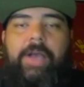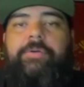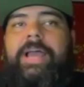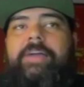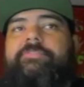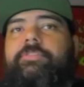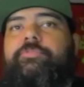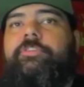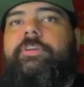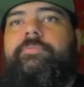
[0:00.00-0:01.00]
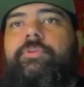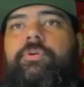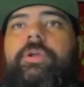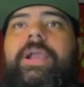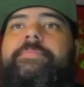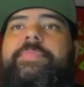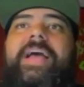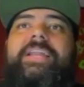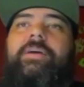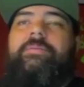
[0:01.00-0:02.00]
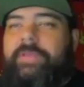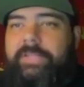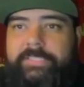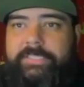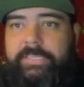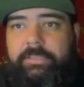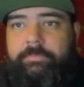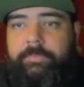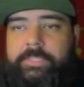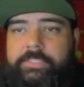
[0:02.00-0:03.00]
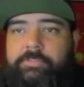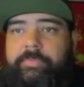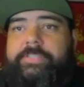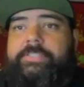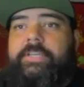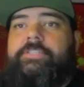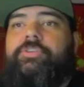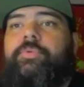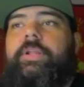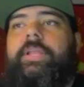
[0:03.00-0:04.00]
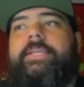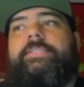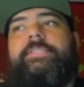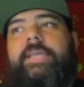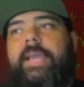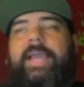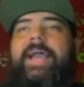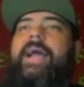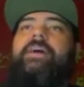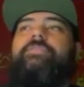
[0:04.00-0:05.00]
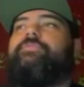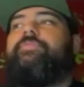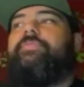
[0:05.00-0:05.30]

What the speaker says: have to pre-program that ability into my set to where, like, say I have,